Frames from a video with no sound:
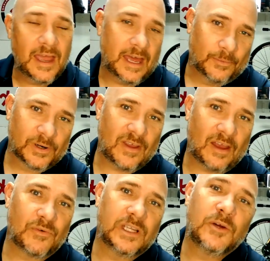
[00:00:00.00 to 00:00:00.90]
And it works
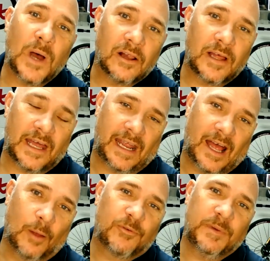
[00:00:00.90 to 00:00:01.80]
out really well. And it
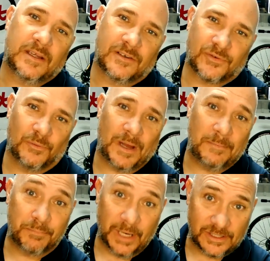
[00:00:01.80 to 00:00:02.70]
helps me control my
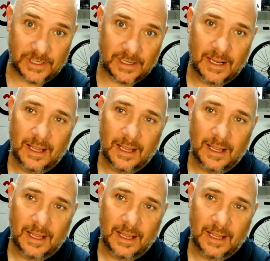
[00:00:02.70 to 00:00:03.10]
budget.